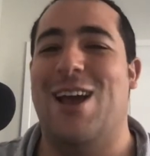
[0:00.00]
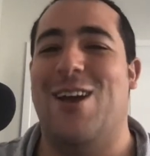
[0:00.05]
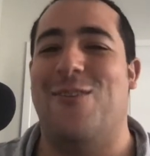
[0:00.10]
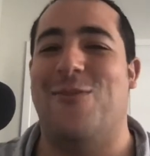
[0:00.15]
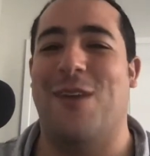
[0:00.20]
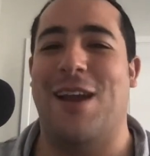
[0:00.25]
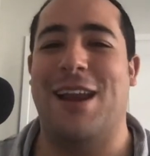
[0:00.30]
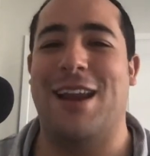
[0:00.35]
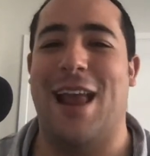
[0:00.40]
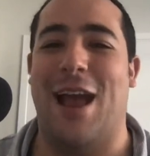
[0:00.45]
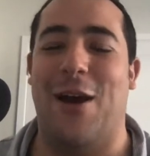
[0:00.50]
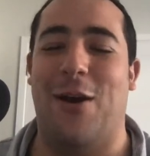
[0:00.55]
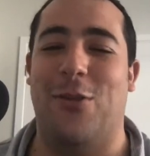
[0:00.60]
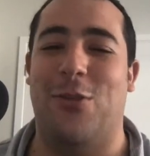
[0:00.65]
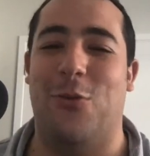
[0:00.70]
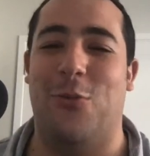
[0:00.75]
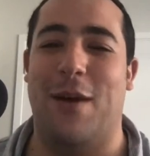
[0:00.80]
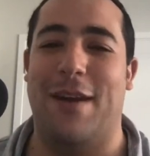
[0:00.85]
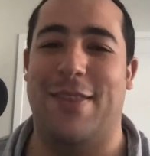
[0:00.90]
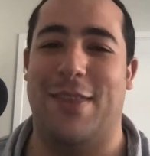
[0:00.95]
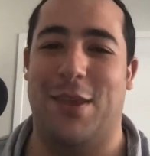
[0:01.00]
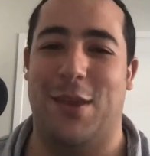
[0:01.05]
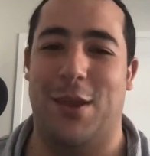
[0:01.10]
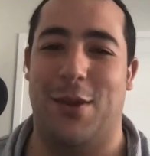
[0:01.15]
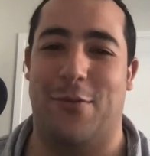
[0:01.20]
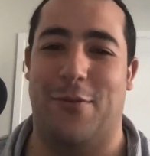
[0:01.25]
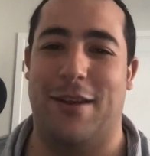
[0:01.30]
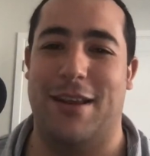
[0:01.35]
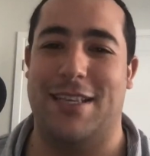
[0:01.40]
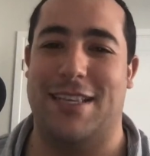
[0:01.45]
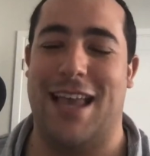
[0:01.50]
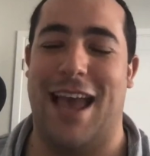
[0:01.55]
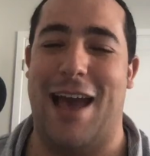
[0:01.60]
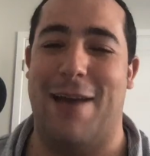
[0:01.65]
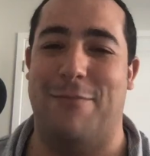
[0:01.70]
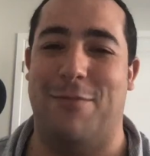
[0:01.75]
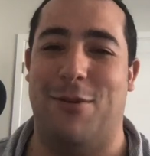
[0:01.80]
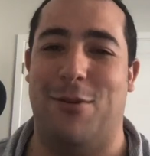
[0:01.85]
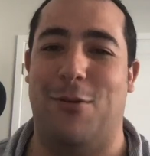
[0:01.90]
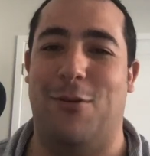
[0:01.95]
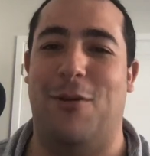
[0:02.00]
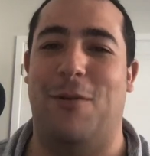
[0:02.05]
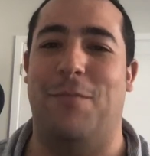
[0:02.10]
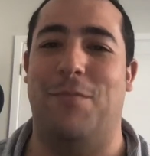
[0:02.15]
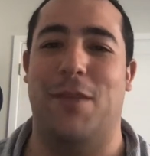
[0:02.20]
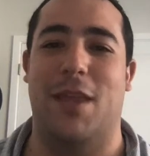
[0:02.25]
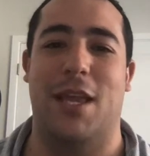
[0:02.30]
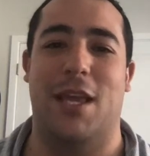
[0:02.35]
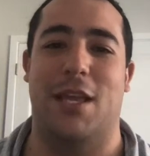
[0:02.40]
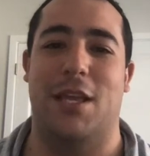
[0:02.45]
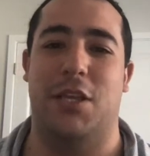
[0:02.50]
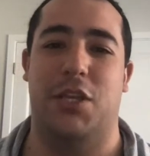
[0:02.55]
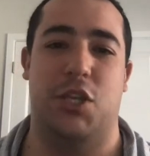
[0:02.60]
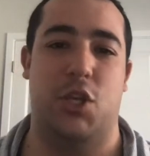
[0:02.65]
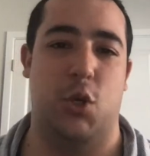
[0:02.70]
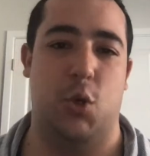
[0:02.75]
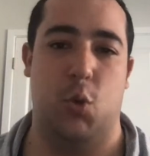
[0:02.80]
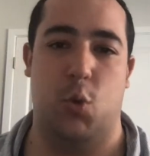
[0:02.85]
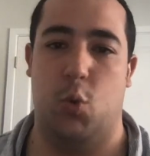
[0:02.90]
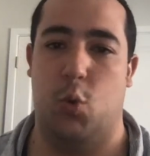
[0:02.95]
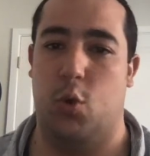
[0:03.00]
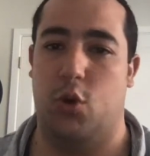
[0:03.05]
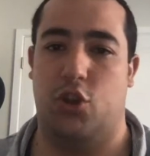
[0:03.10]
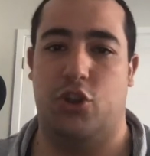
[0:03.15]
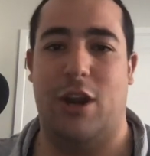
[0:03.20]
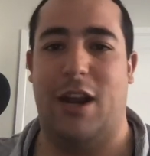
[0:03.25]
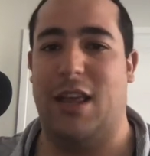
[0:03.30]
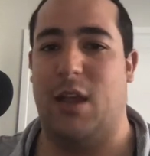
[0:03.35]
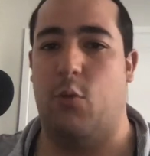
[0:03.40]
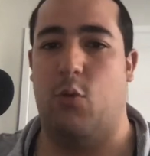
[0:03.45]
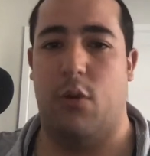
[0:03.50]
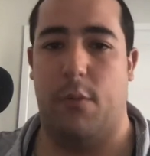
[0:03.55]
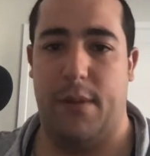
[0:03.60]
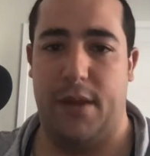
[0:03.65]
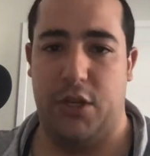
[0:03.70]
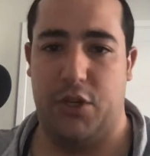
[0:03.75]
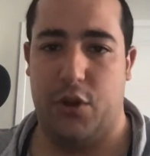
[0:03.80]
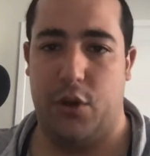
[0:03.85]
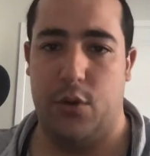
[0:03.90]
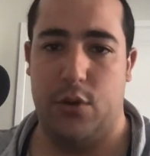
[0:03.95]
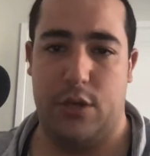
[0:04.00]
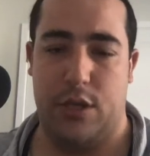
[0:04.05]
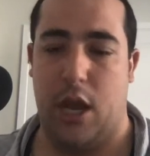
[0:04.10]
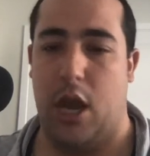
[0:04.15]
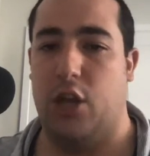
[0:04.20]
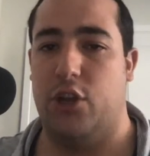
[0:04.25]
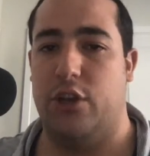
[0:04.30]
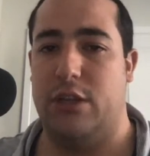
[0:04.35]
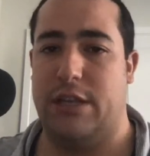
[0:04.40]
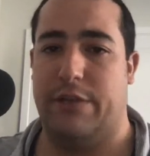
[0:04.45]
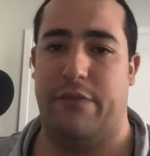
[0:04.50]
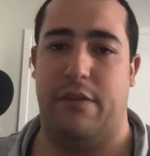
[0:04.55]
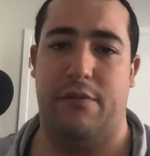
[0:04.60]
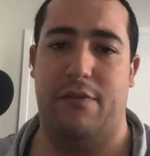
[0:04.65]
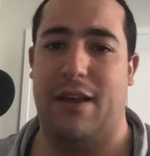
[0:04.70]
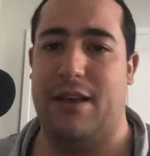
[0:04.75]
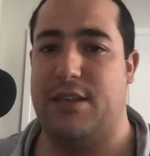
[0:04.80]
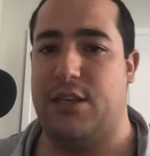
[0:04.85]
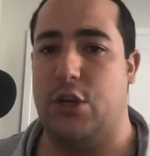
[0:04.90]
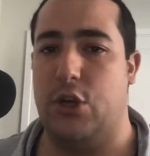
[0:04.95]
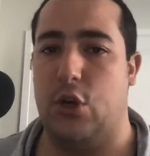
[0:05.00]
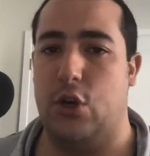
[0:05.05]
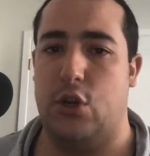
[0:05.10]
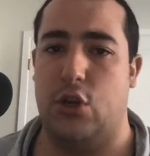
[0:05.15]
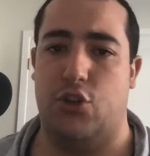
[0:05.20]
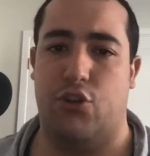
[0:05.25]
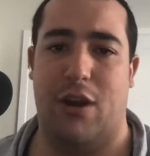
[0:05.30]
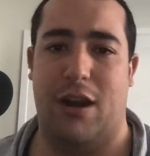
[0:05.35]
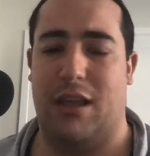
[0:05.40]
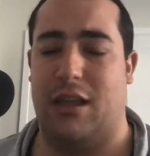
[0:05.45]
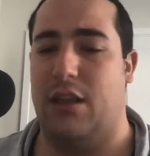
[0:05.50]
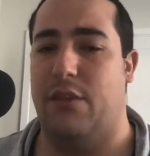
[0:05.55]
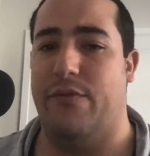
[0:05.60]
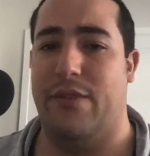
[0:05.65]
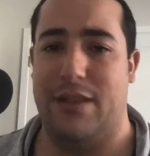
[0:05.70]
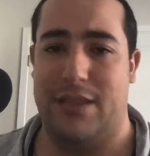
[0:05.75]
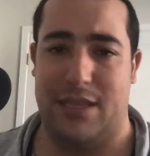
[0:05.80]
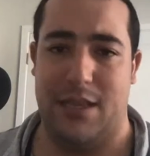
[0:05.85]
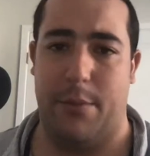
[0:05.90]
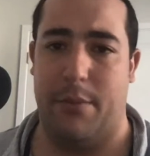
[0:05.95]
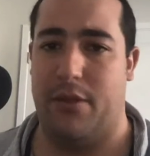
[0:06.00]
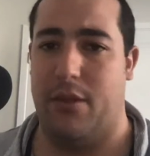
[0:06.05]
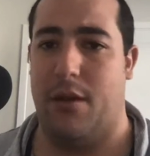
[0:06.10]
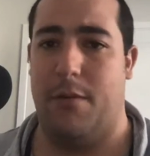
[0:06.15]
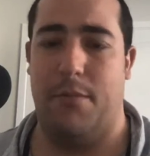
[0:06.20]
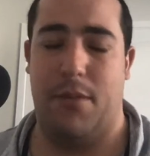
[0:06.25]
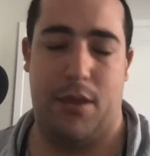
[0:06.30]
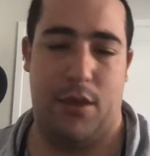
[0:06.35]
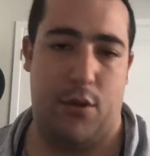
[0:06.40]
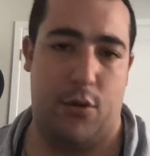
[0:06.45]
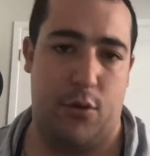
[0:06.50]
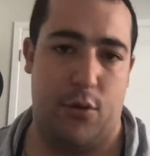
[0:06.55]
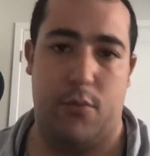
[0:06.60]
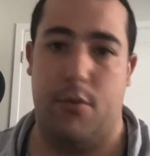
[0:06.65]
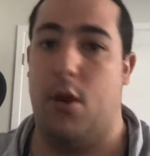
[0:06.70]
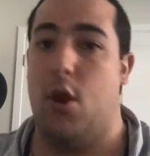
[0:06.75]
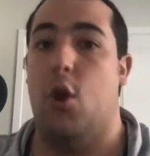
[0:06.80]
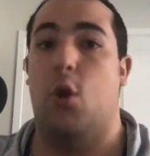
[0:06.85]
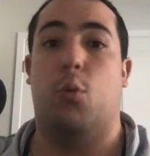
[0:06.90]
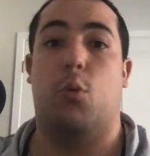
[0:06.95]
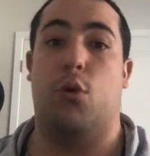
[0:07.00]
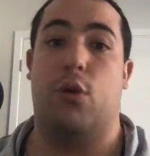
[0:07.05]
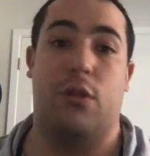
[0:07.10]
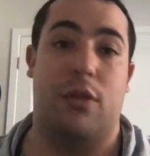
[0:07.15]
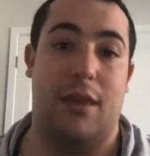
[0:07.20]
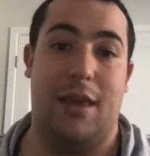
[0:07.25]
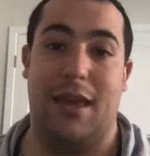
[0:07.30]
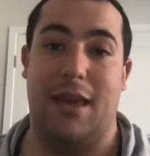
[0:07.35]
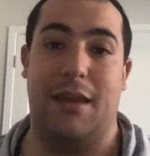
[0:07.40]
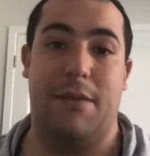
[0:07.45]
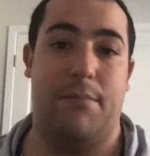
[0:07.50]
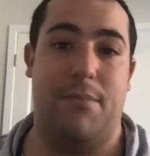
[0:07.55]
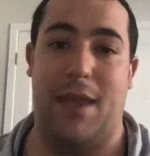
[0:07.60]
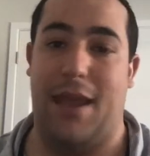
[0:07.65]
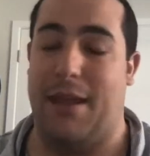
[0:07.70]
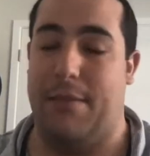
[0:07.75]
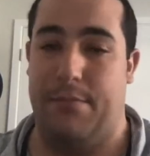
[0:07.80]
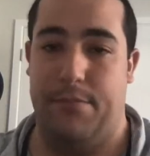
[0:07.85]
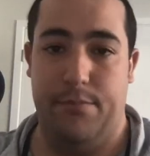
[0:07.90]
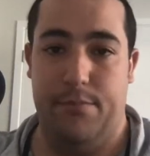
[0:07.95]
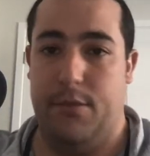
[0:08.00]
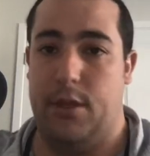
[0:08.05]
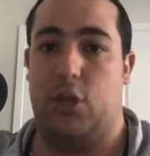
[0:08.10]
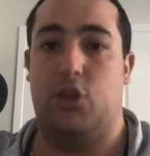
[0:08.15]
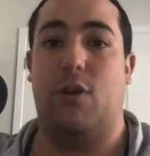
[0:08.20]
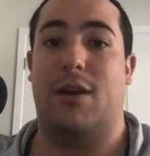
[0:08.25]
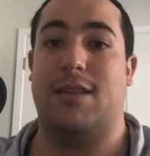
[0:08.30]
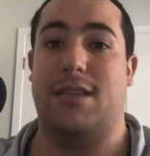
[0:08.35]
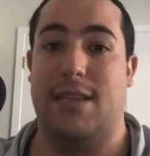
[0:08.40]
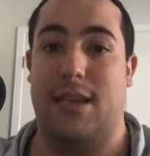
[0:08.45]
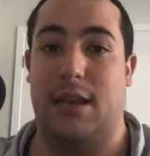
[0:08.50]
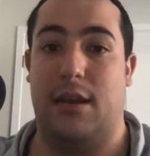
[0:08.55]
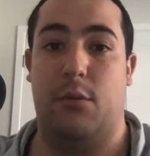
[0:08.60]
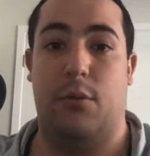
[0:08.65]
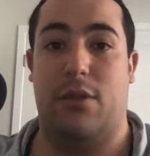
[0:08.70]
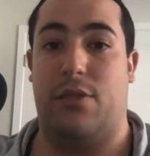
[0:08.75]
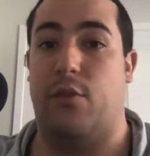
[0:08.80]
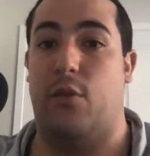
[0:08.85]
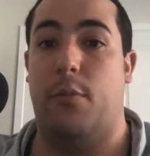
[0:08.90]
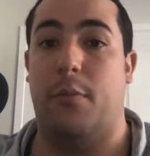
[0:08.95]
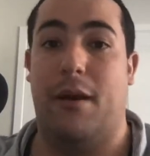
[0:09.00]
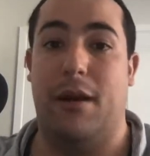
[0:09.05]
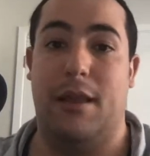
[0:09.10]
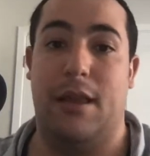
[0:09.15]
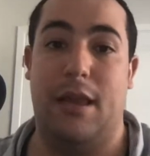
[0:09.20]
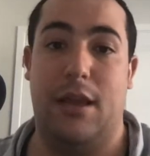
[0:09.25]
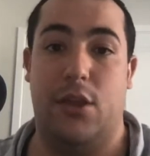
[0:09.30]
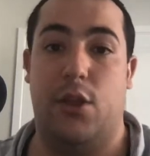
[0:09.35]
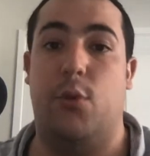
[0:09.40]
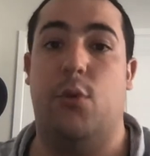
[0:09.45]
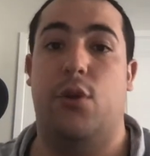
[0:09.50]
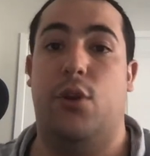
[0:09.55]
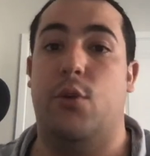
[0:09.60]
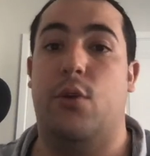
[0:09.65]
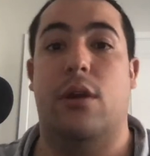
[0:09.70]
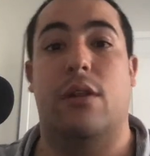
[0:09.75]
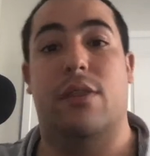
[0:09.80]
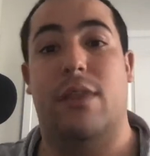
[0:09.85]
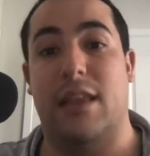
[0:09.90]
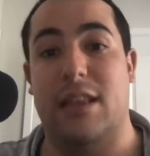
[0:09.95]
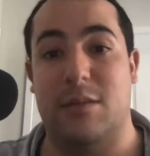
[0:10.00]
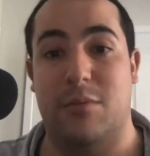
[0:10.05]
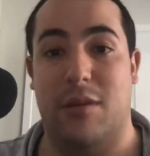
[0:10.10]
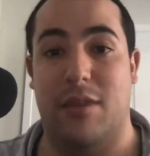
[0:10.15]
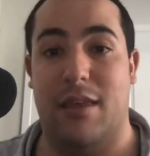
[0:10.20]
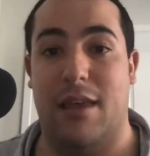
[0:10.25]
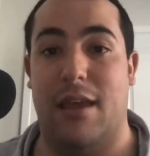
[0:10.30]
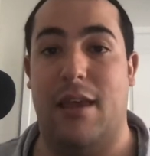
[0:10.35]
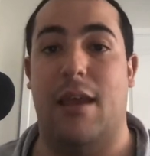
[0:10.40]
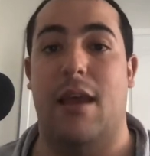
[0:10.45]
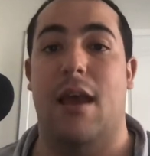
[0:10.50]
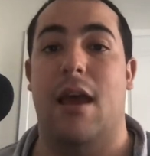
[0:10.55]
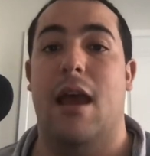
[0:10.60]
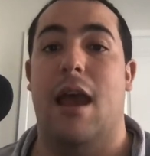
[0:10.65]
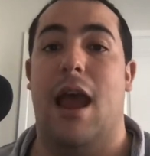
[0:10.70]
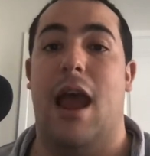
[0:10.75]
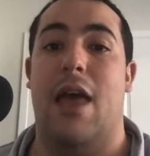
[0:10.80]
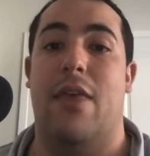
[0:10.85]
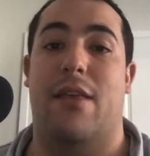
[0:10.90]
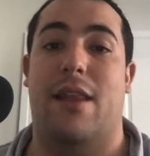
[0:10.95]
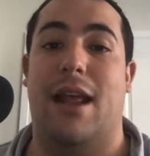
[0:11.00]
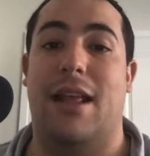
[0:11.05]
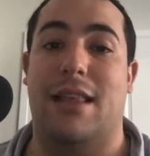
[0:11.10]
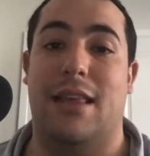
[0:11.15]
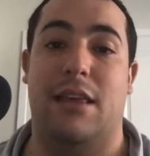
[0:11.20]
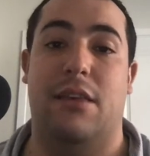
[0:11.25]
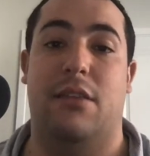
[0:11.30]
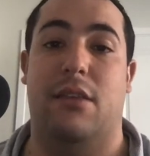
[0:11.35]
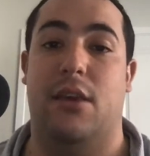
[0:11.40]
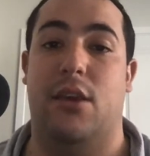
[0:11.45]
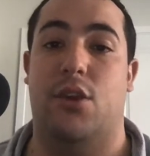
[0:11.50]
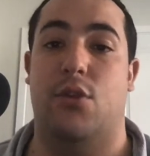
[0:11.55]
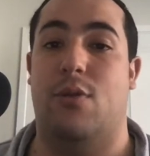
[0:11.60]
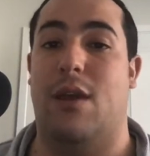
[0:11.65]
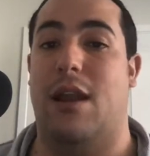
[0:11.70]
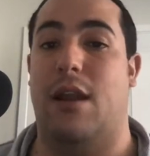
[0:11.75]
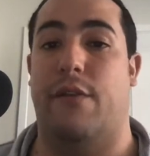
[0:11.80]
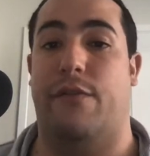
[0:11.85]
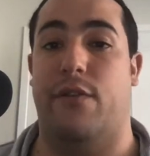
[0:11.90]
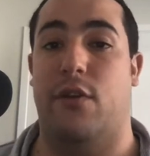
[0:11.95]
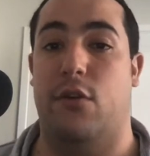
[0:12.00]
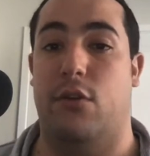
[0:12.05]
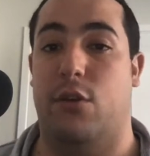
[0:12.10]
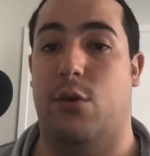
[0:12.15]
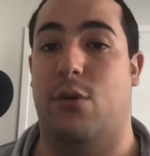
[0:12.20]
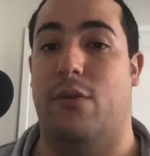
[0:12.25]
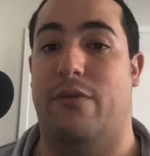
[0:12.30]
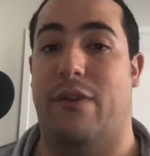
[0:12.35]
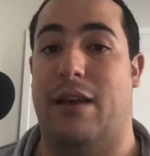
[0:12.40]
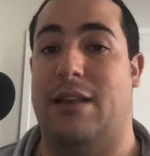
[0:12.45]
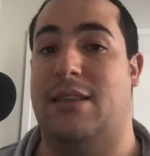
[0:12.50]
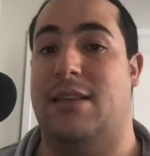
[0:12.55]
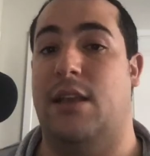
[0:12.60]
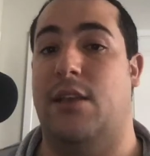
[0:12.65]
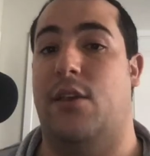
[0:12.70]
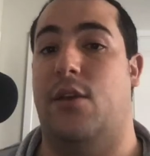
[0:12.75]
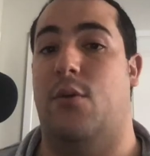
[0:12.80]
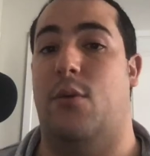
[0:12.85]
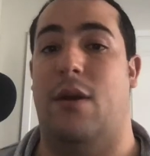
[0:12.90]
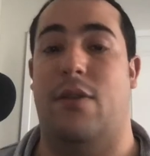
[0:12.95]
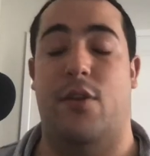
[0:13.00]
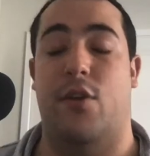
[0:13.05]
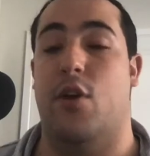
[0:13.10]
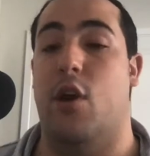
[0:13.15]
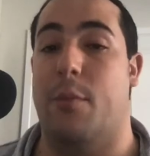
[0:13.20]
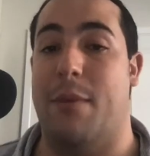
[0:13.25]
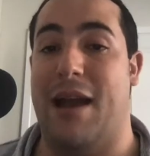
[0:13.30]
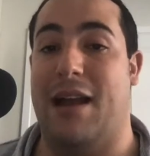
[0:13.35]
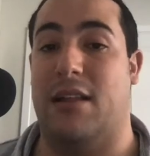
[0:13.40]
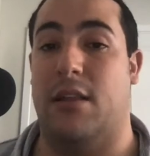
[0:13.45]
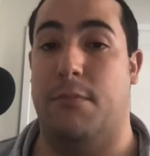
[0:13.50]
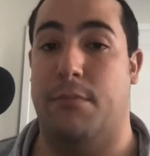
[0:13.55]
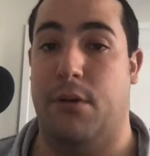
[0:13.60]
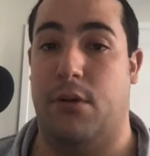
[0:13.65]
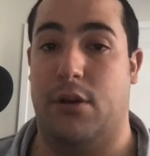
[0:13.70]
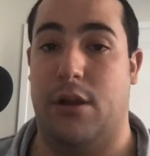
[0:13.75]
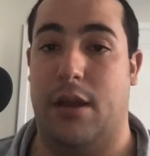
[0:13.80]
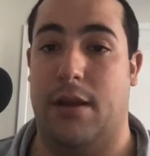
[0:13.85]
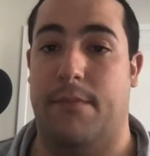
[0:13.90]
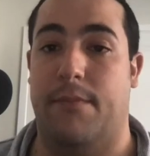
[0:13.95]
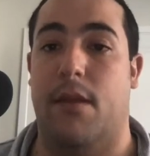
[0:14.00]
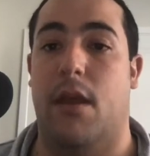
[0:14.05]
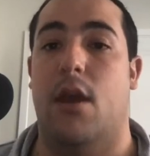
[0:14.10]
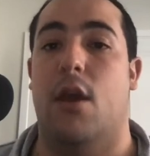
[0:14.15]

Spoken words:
Right now, the way that you raise capital is you try to get warm intros to hundreds of investors. You try to convince some of them that you're worthy and trusting with their money and you would do good things with it. And then ideally, you get a few to invest in you and you go back to building.